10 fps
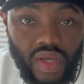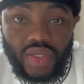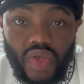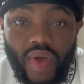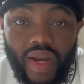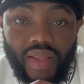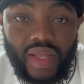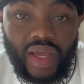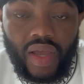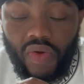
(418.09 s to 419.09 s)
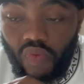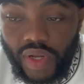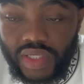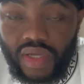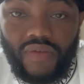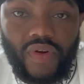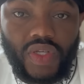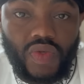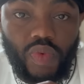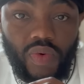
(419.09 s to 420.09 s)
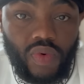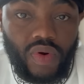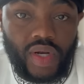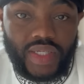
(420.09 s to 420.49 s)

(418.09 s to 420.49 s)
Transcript: So you got to think risk versus reward.